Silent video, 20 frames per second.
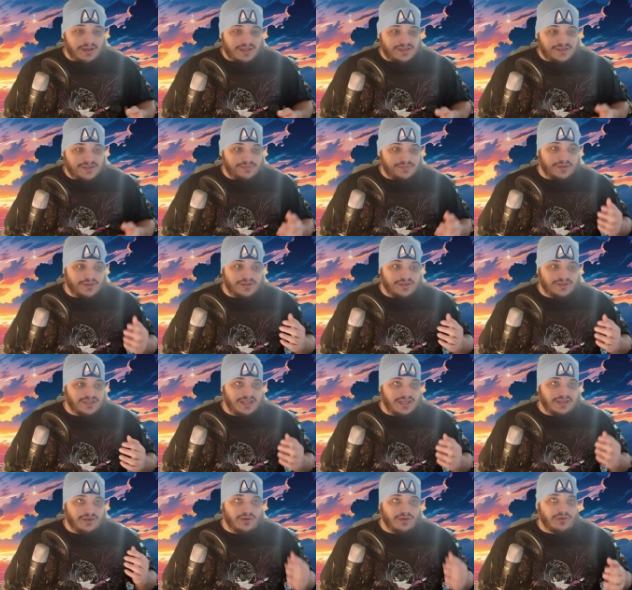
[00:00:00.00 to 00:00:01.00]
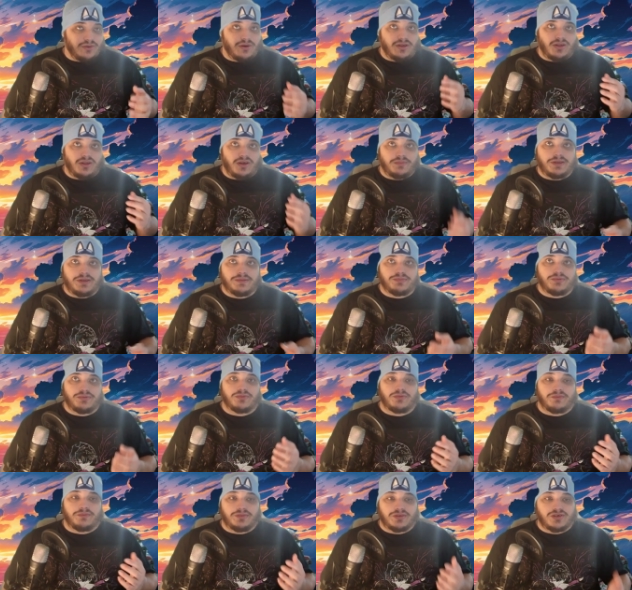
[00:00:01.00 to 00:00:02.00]
because I know a lot of people
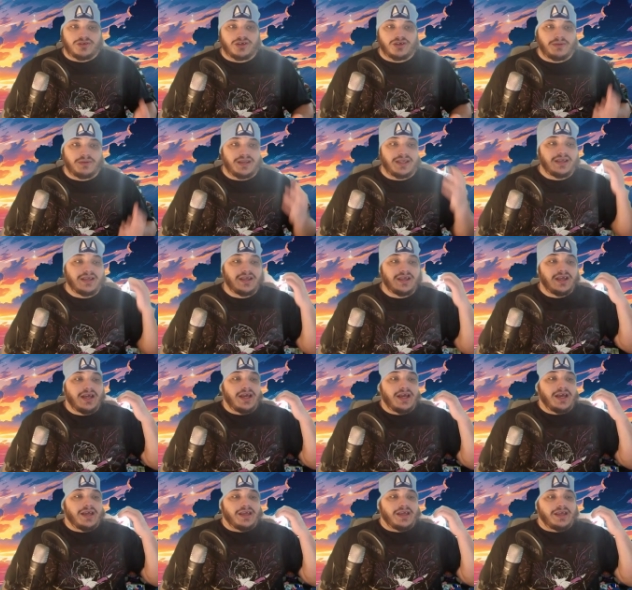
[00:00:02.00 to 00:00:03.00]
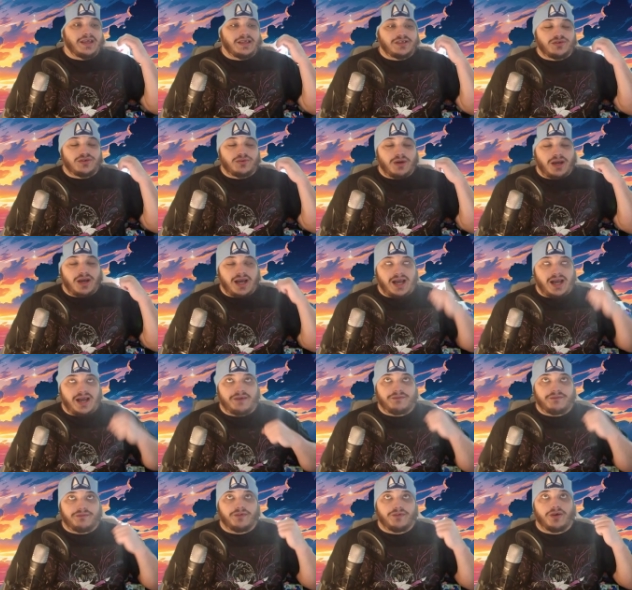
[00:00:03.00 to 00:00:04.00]
have been talking about it, is you
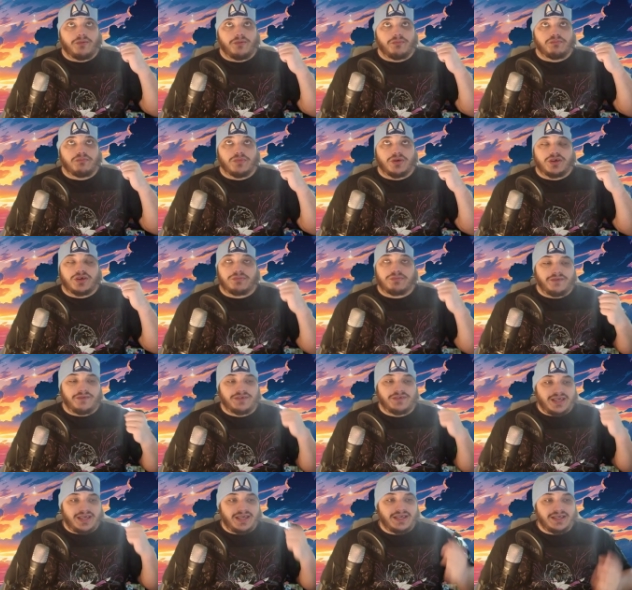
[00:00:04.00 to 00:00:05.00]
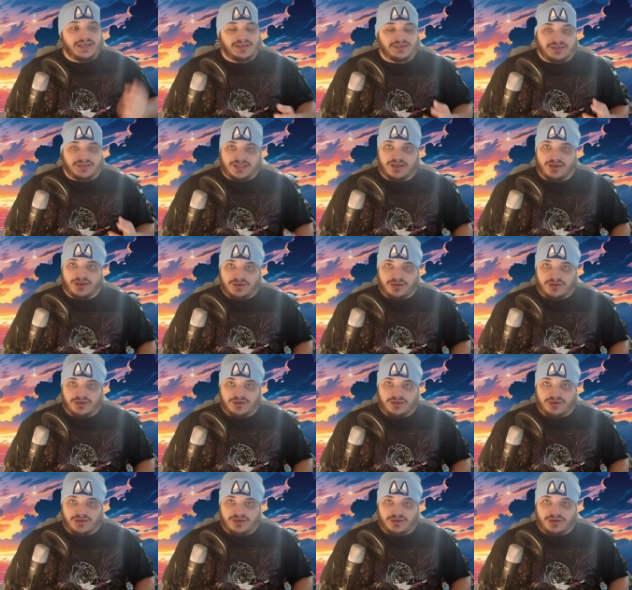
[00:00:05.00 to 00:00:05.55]
have King Lear,